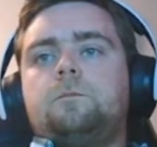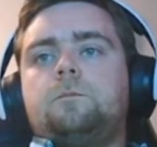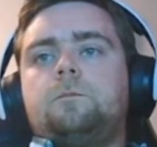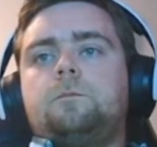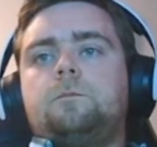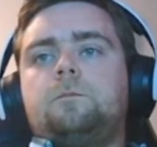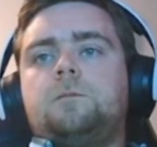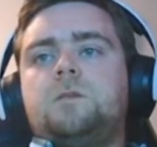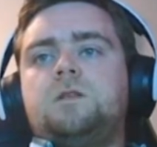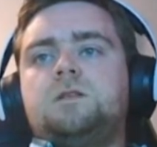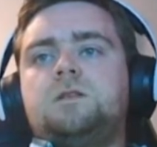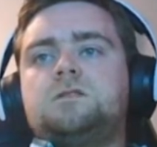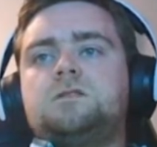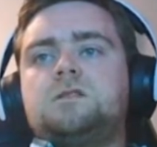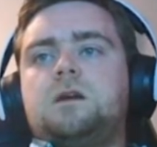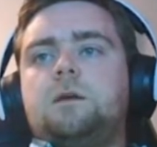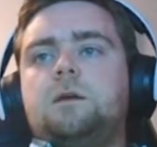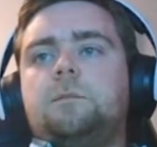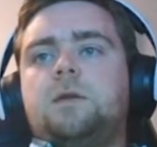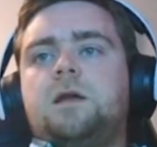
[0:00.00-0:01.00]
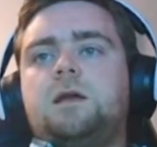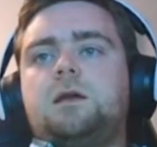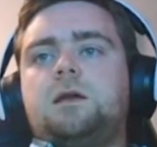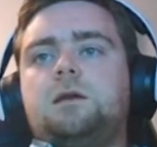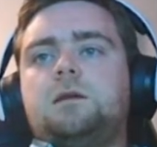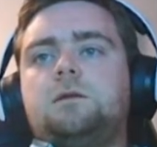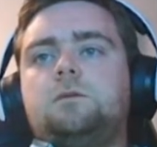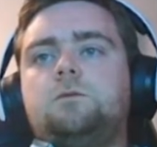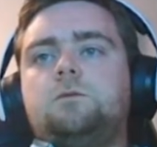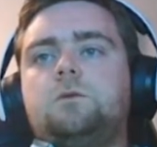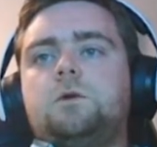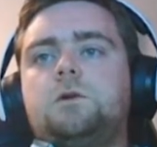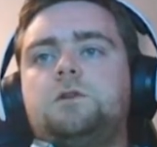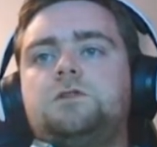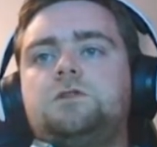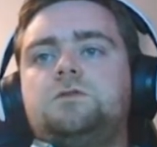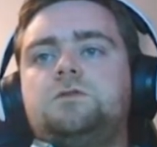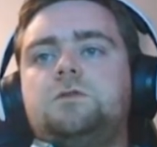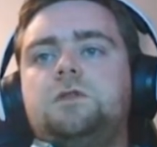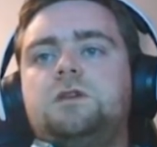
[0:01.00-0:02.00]
Need to start making 1 or
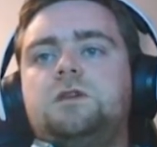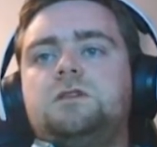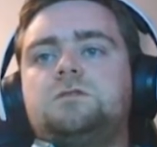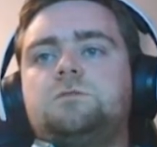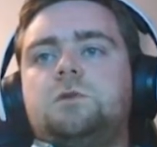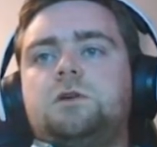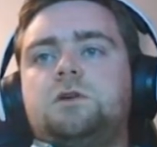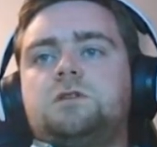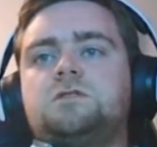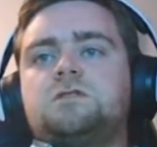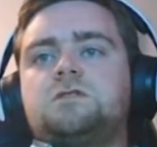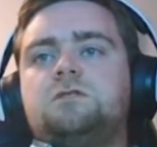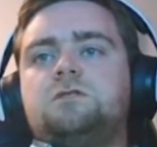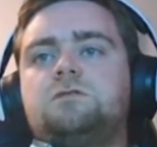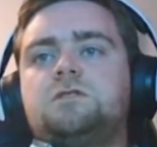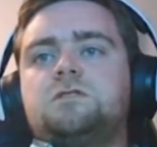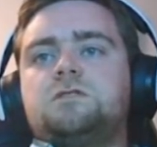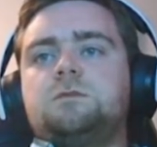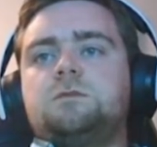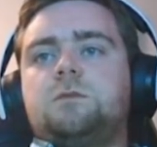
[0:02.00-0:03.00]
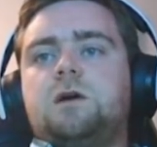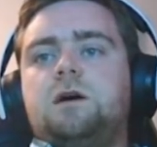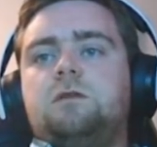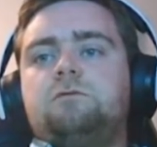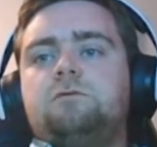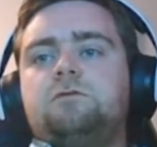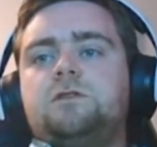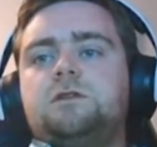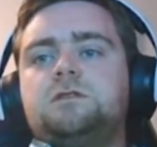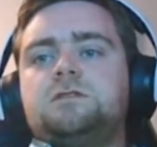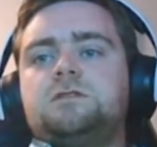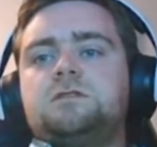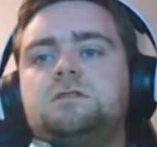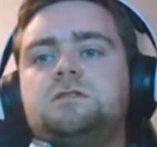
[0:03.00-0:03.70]
2 of these putts, give us some confidence.